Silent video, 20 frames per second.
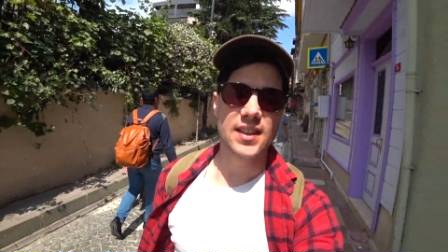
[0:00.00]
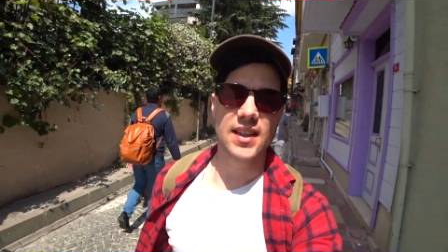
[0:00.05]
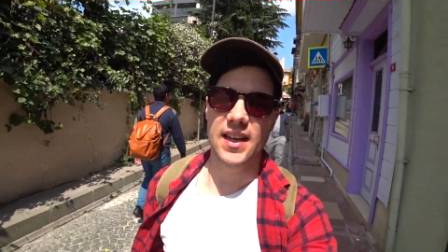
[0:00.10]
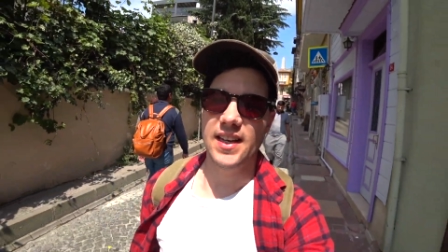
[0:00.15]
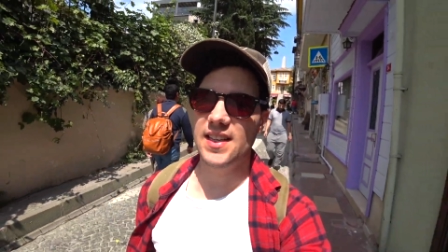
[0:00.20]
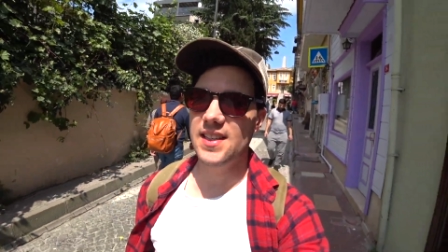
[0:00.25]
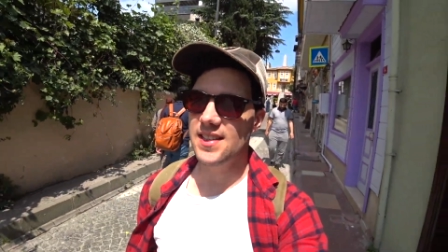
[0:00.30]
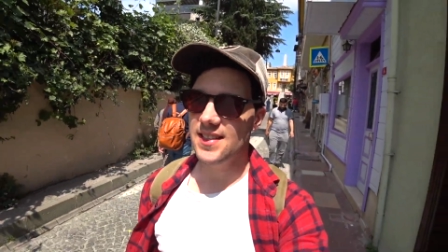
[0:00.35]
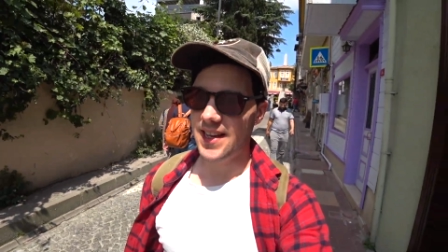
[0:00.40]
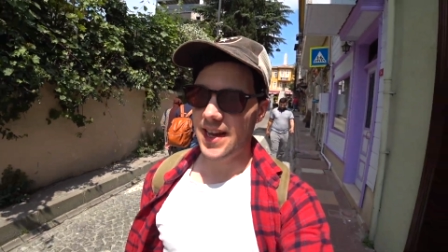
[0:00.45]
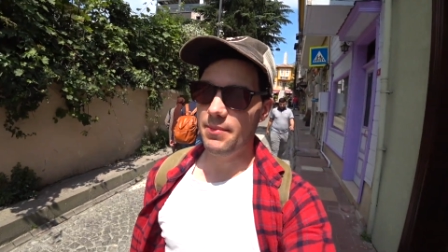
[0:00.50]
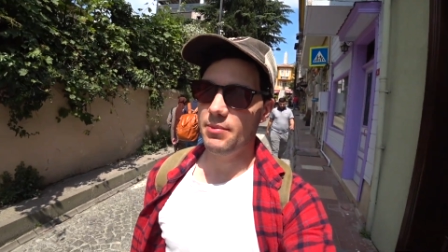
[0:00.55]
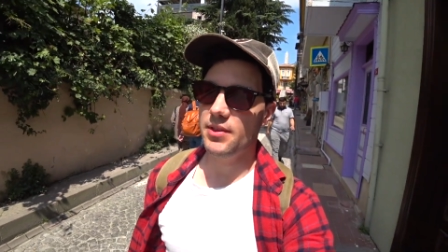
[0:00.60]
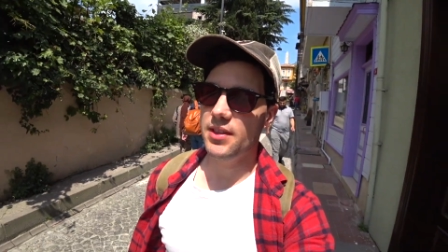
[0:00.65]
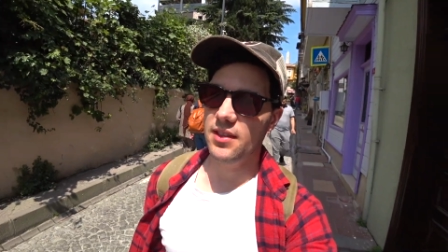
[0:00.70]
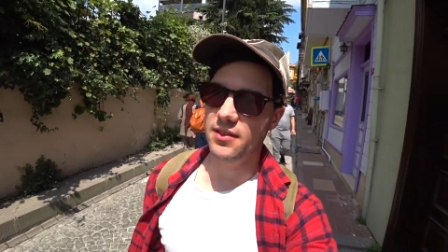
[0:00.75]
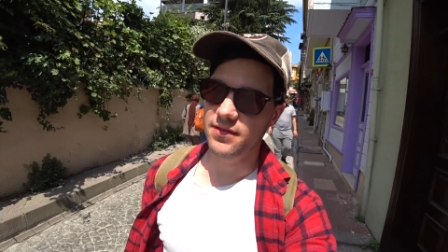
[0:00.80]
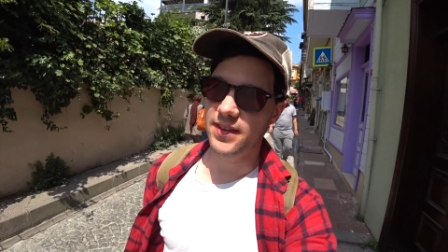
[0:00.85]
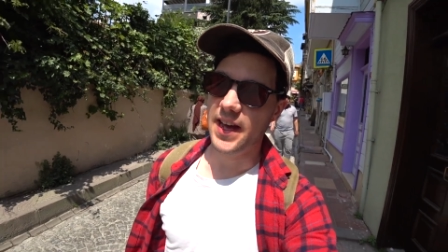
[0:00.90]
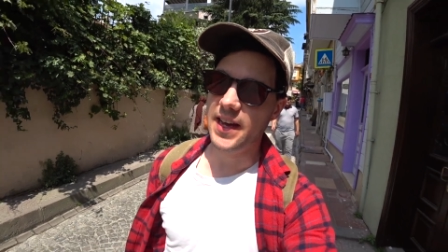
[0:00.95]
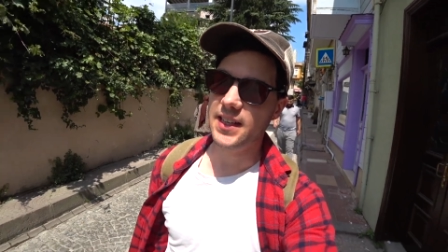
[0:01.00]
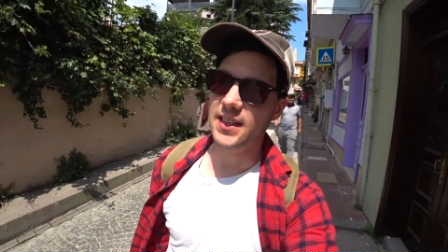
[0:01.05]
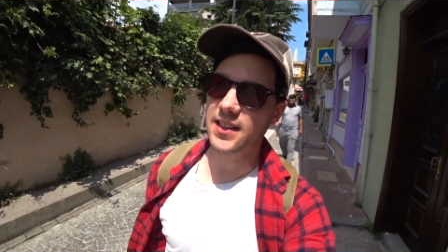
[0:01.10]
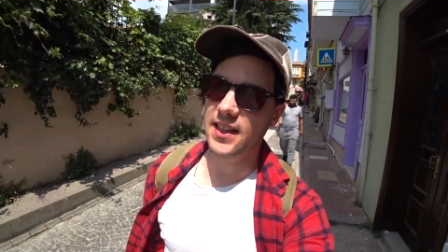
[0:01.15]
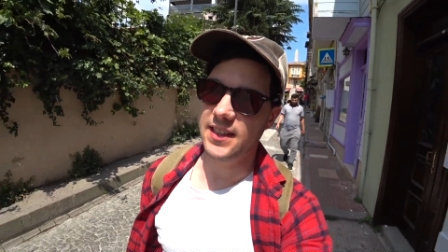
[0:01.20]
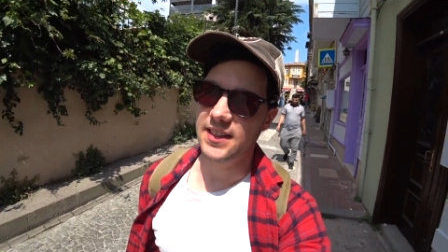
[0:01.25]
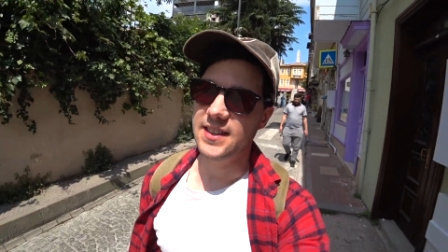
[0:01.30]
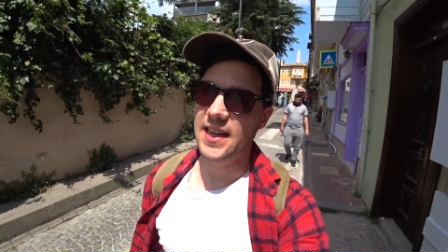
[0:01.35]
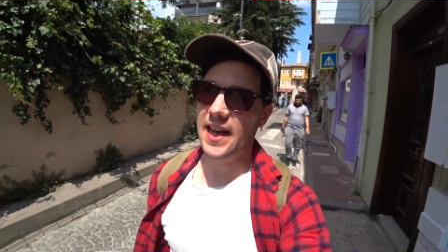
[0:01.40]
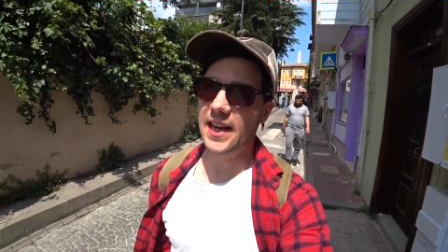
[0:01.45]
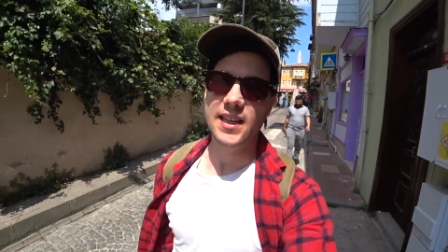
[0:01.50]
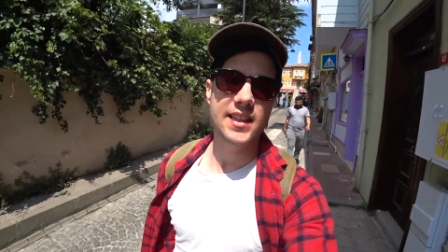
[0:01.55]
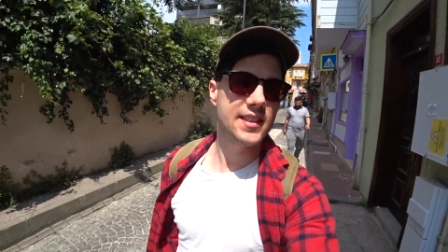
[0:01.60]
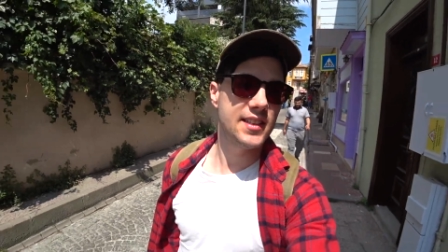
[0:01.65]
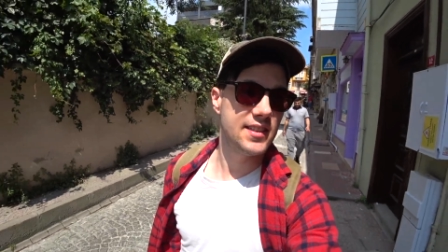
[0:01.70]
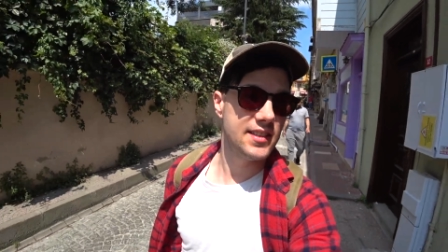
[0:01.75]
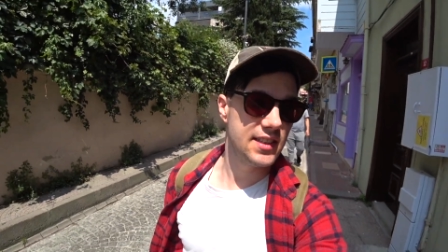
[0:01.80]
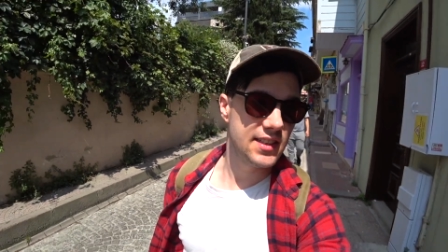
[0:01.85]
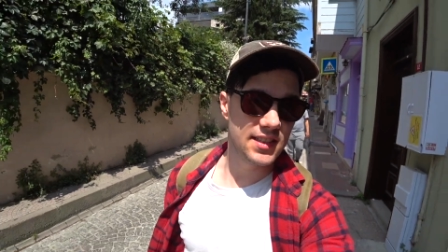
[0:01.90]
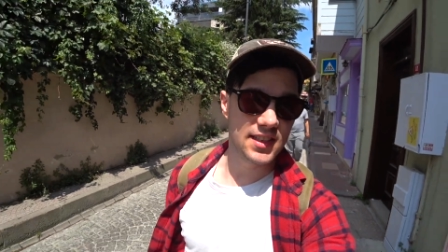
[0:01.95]
accept the fact that
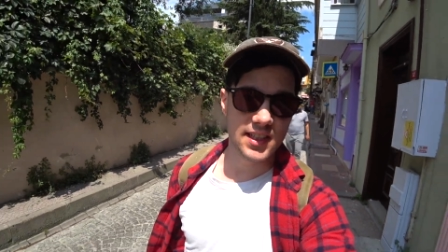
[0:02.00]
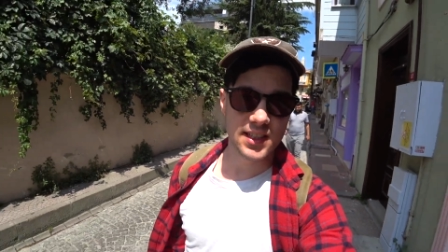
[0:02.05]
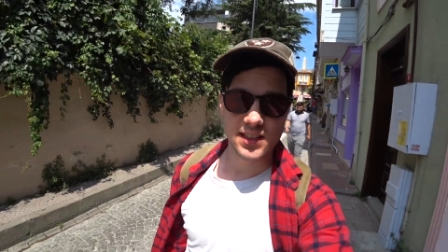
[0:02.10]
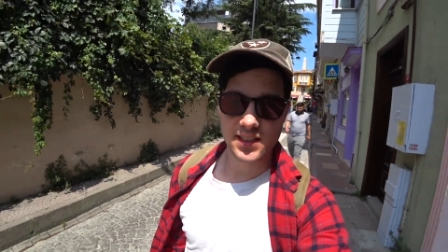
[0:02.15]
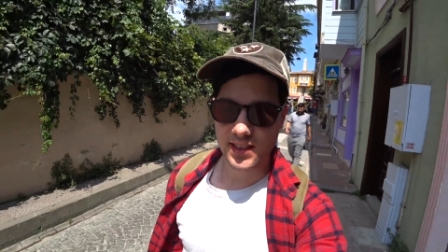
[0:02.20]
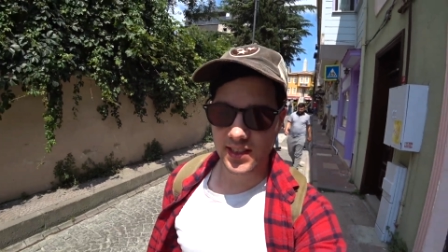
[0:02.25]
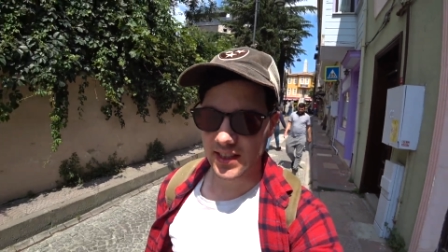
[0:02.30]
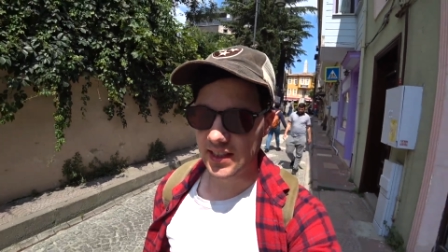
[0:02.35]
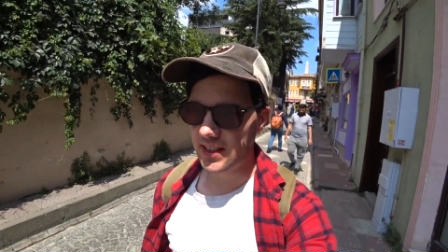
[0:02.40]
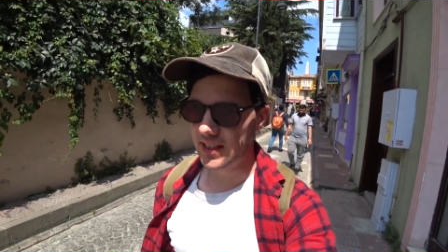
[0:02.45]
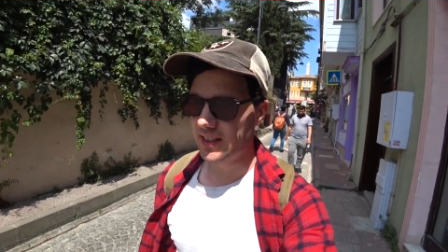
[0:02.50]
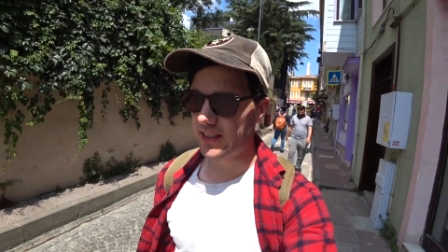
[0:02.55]
taxis exist.